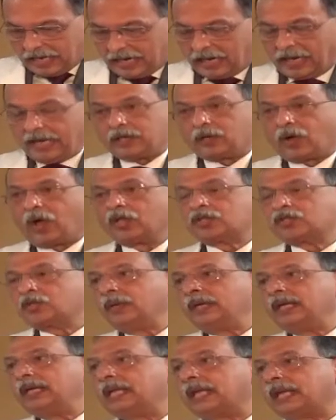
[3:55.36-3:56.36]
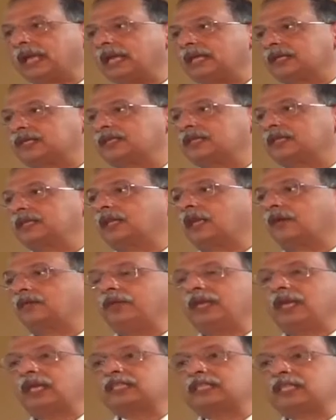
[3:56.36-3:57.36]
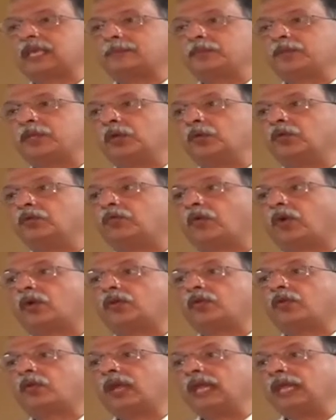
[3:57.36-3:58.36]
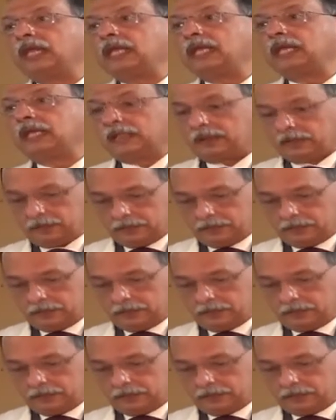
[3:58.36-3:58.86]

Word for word: It also indicates that we accept you for training.